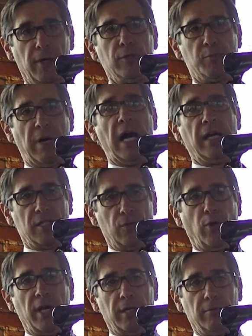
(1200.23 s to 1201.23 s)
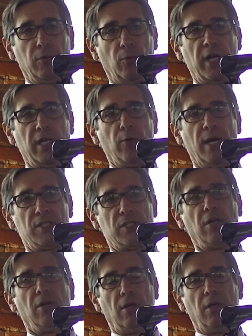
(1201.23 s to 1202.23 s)
those bonds the way
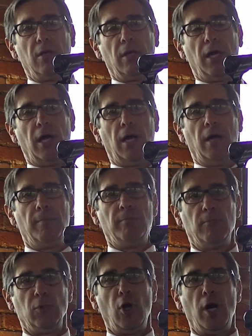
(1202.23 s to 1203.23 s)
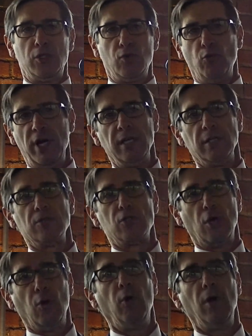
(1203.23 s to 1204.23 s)
U.S. Laws are written.
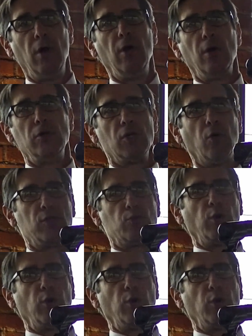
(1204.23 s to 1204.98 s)
So it's